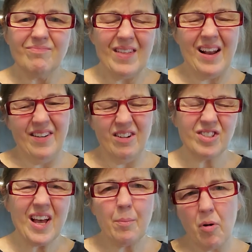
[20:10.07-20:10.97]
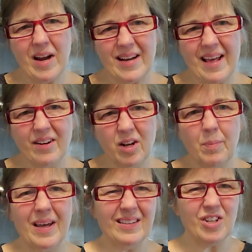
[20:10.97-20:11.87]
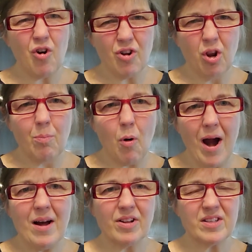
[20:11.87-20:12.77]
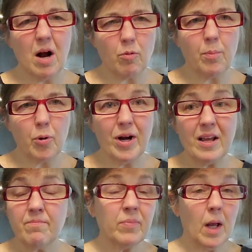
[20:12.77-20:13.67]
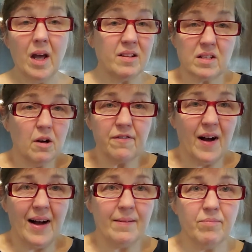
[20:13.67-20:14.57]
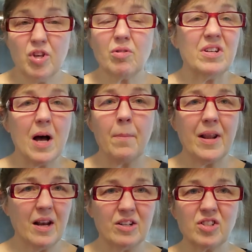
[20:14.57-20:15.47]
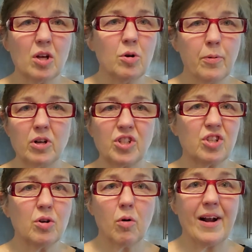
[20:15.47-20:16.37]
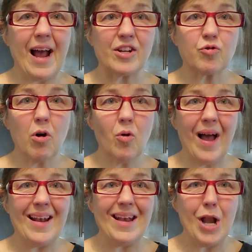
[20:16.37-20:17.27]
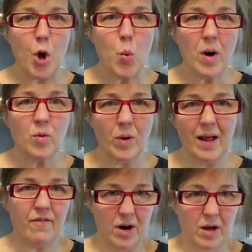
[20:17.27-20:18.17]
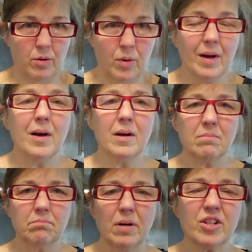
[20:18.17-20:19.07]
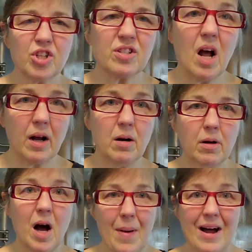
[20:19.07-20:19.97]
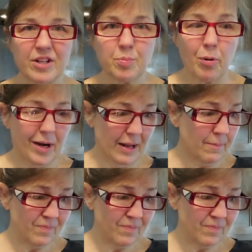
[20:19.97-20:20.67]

I don't know, just kind of break down a little bit and turn a little brown. It's not real pretty. It's still fine. You can dump it in a soup or a stew or a casserole and no one will ever know. But it's just not going to come out as pretty.